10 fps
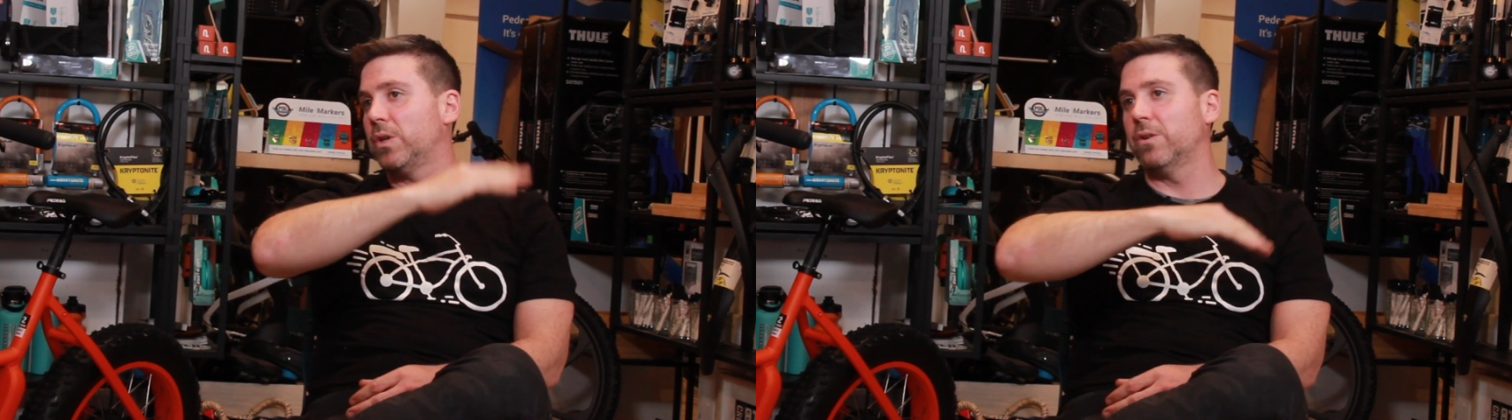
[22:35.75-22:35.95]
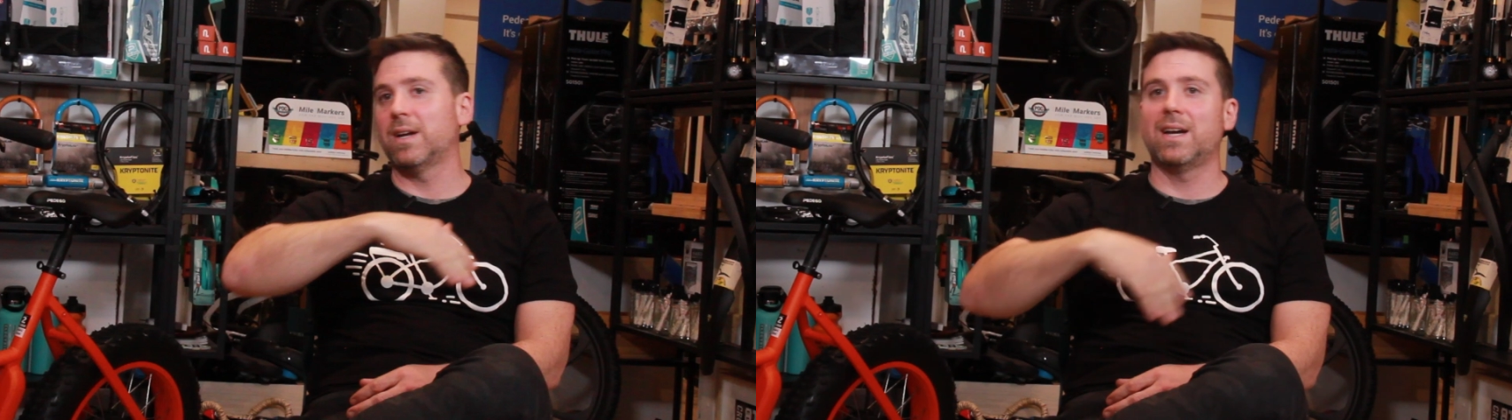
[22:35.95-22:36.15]

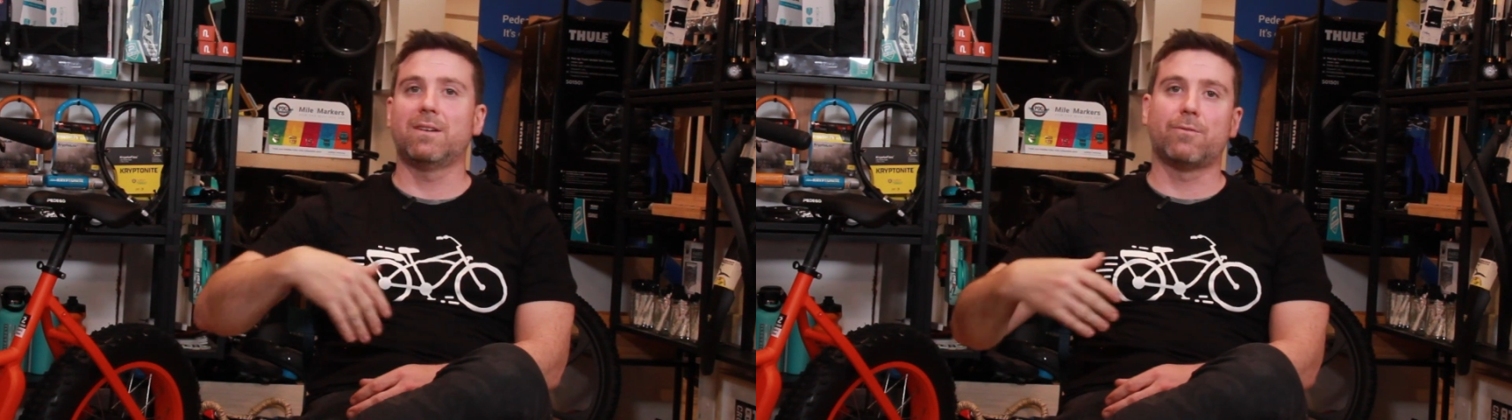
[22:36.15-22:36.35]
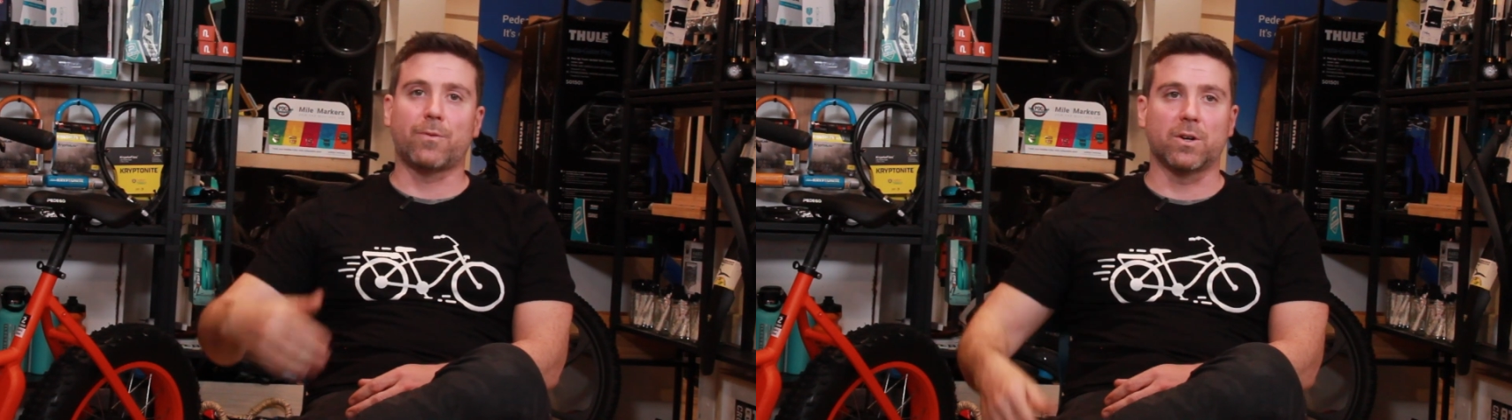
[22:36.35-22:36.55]
you're not
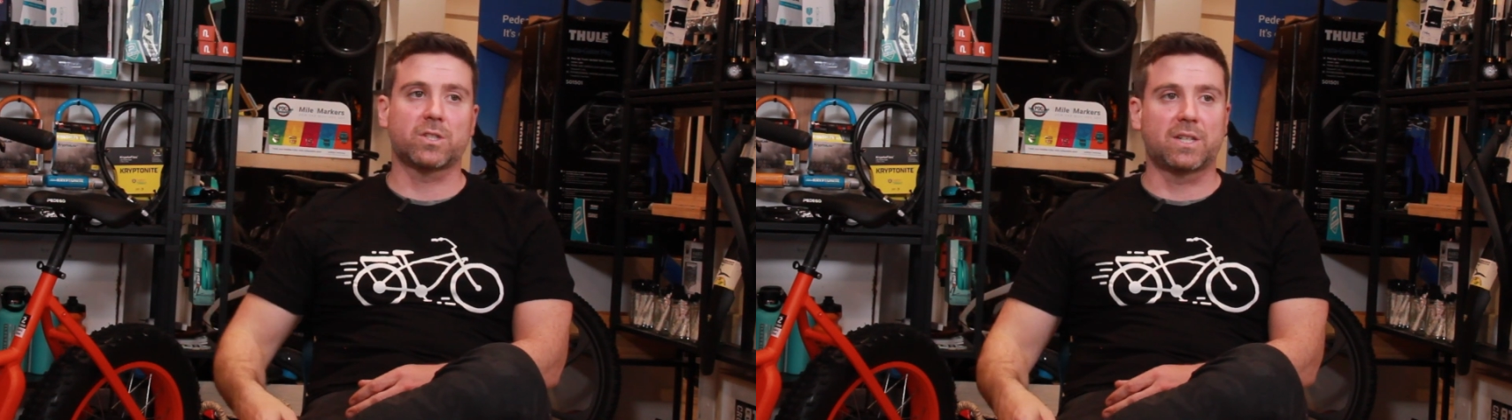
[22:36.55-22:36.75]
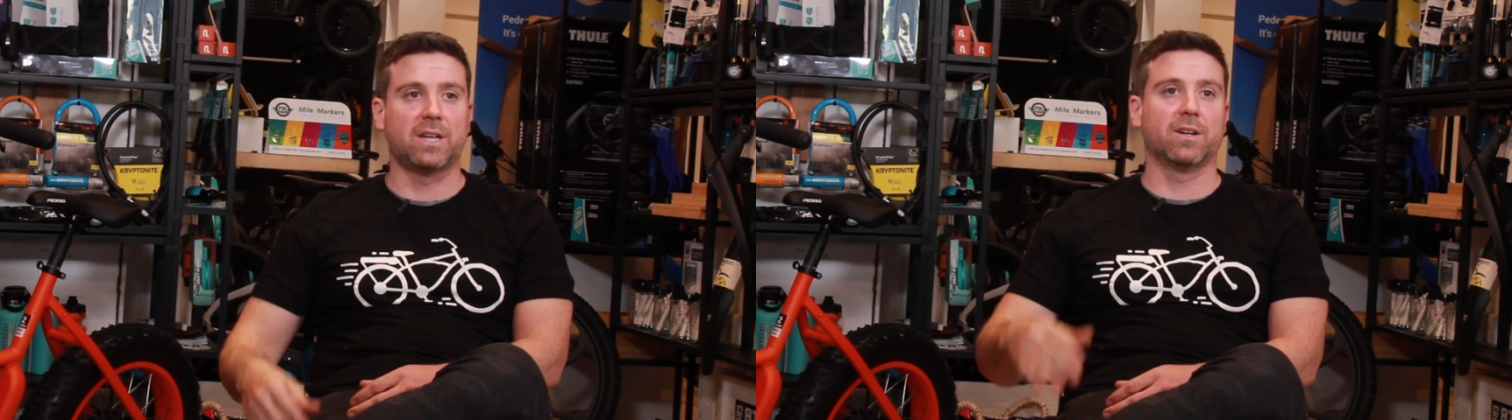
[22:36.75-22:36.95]
in
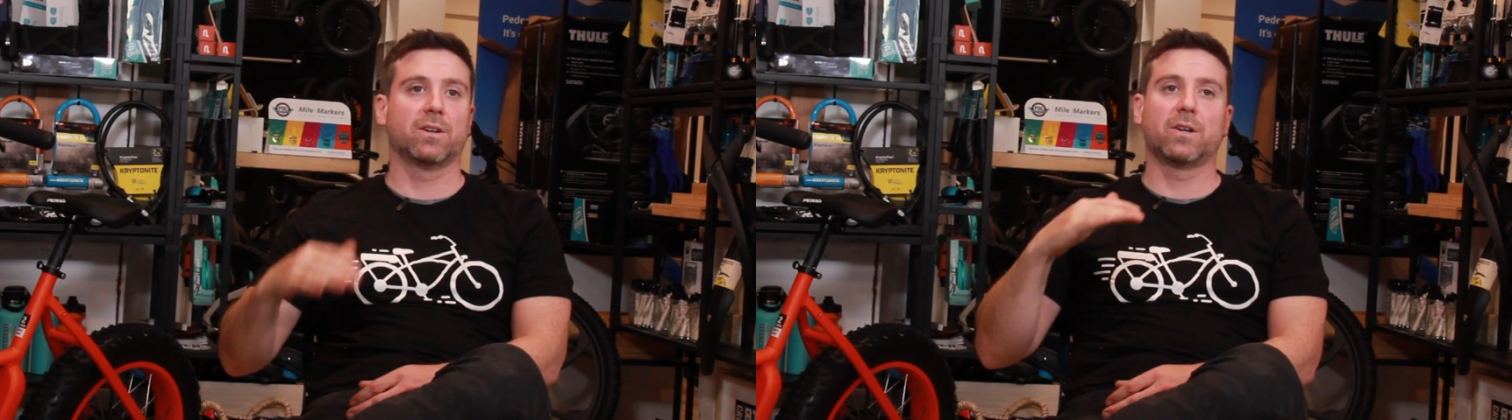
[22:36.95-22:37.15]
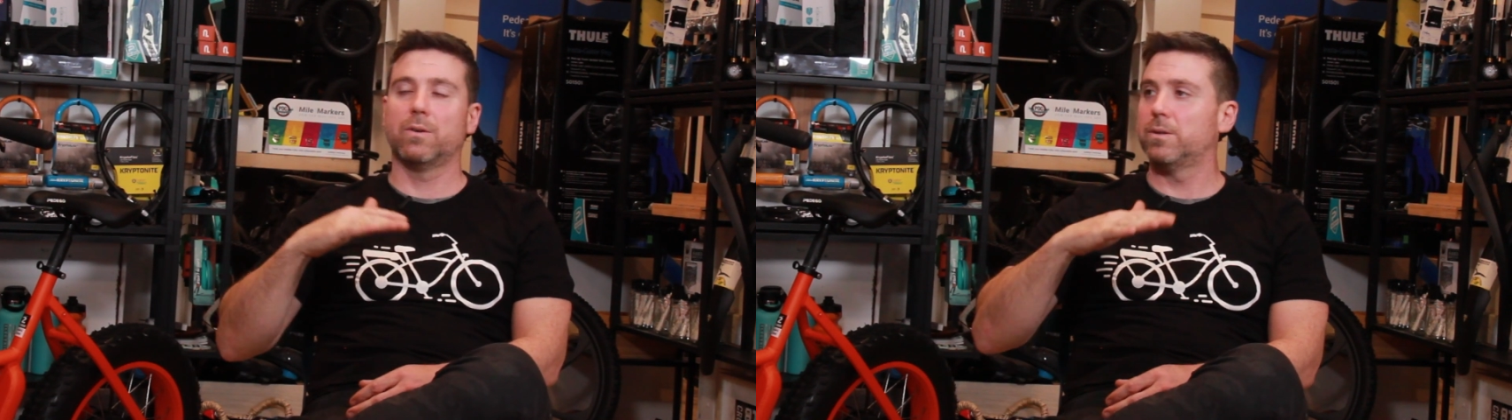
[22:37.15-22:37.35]
first
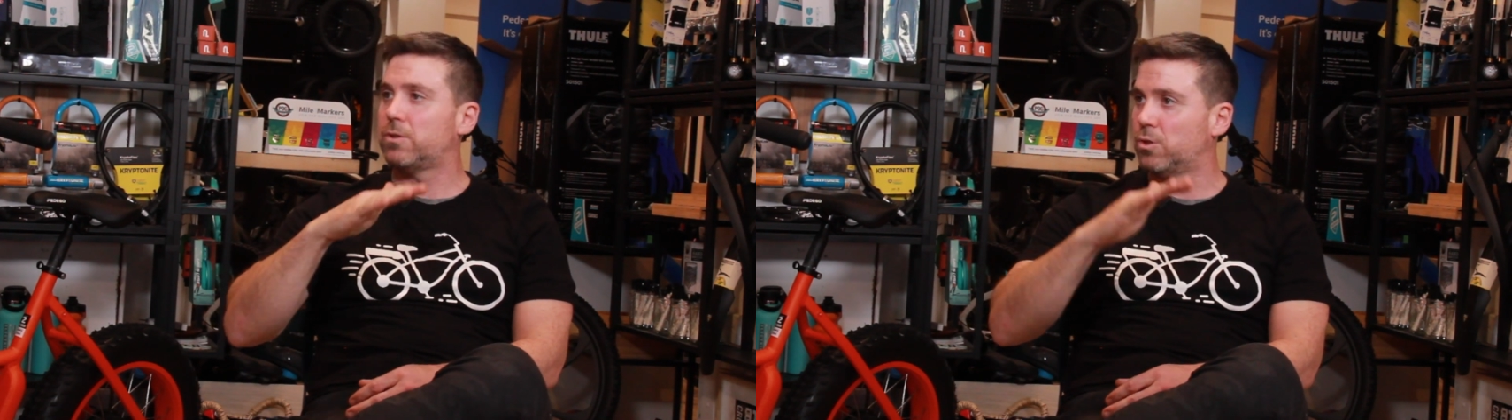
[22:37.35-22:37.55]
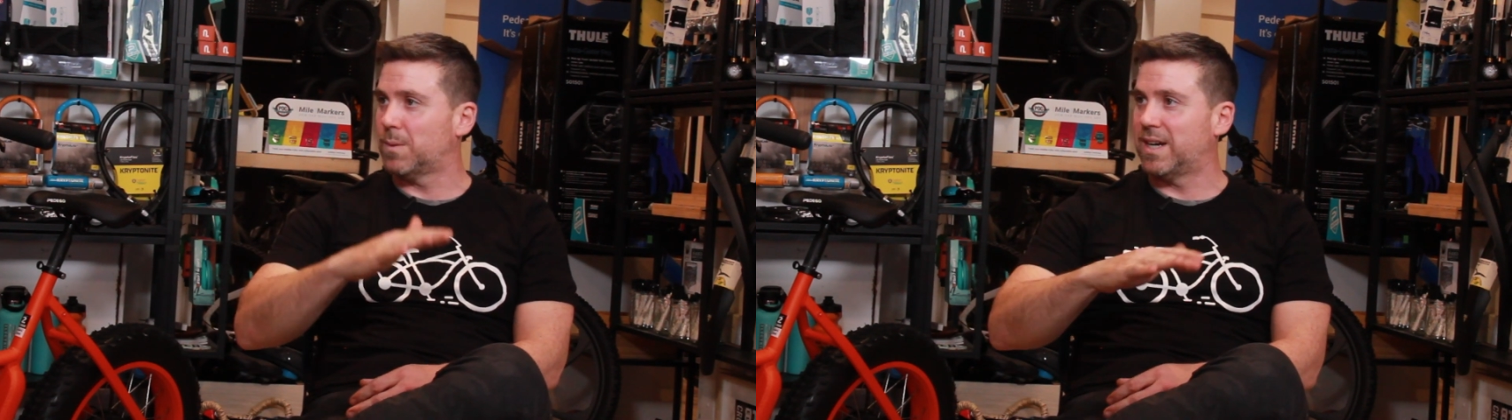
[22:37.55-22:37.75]
gear going
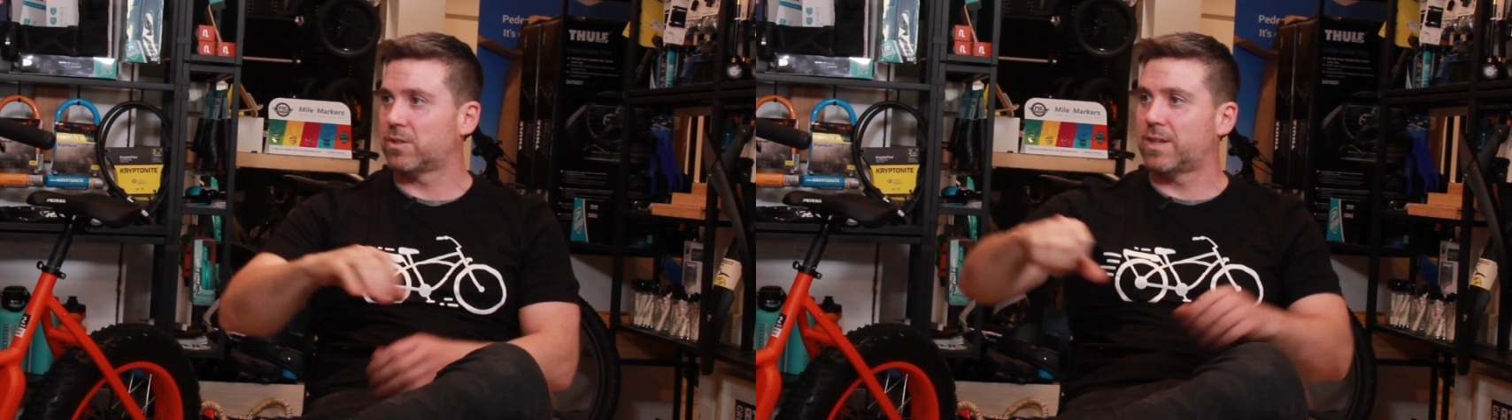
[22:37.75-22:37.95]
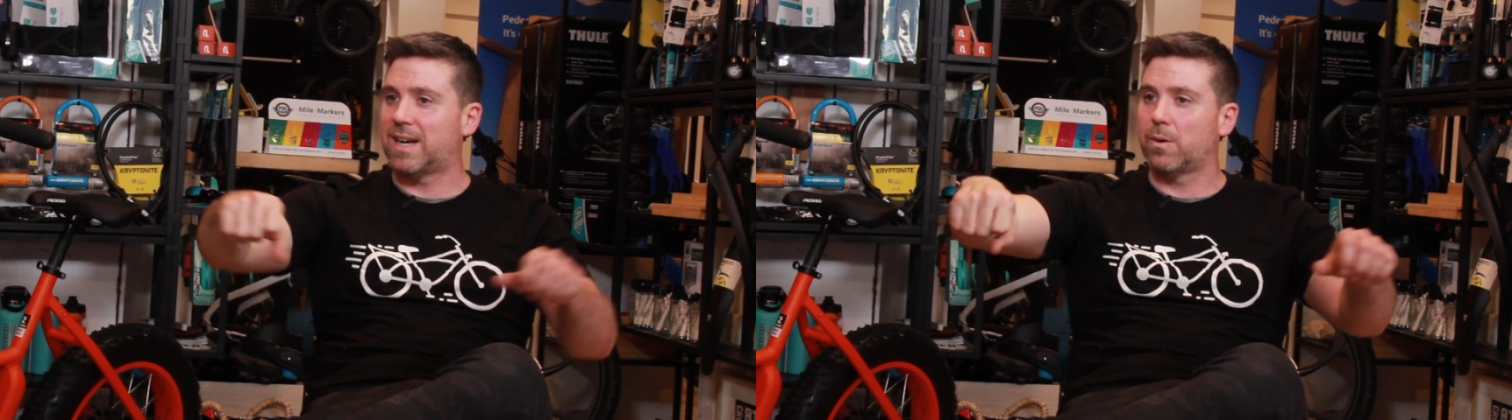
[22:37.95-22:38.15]
2
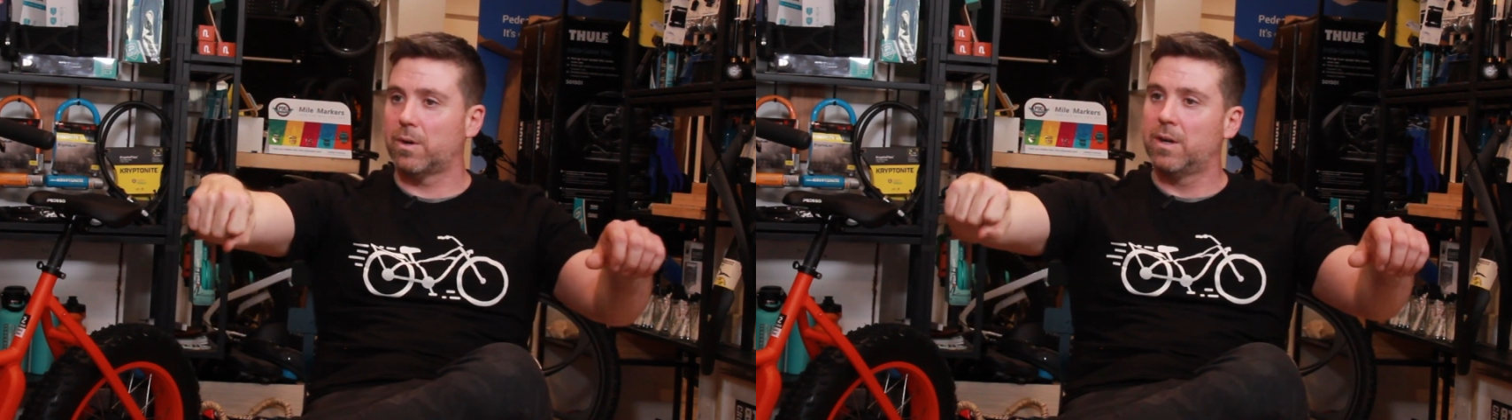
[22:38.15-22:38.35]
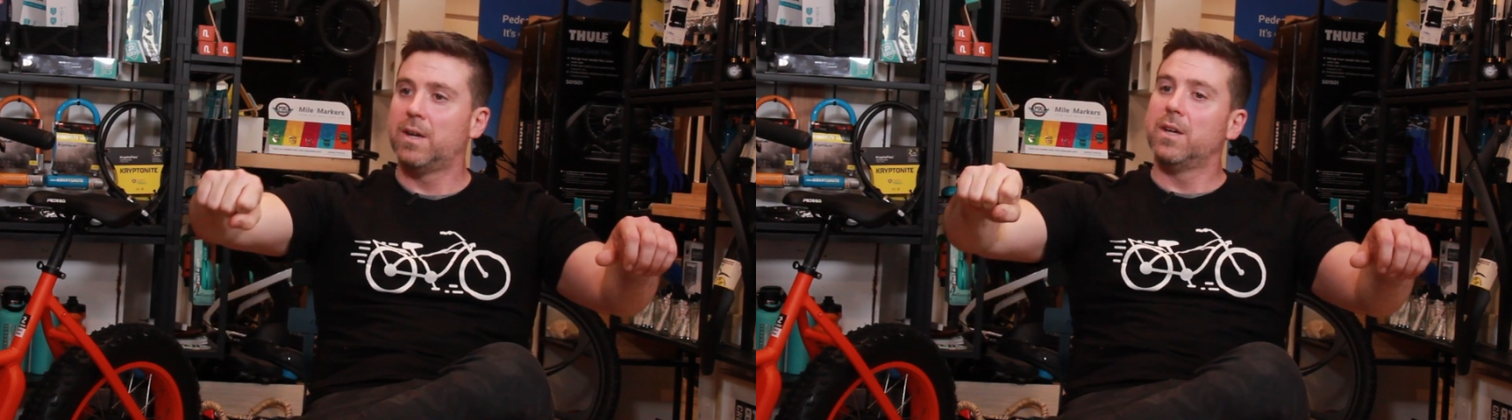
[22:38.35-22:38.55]
miles an
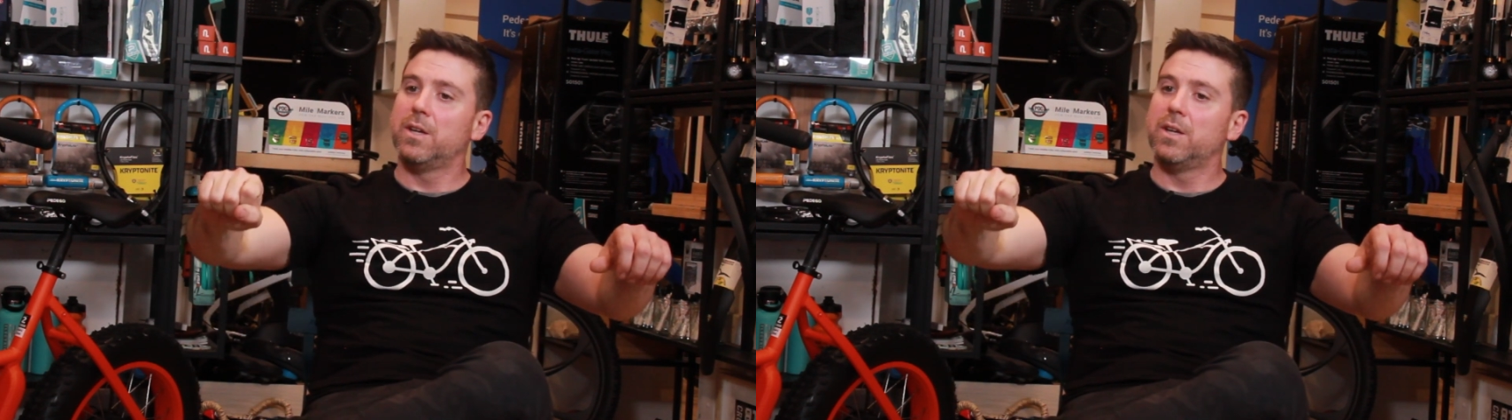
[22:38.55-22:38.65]
hour.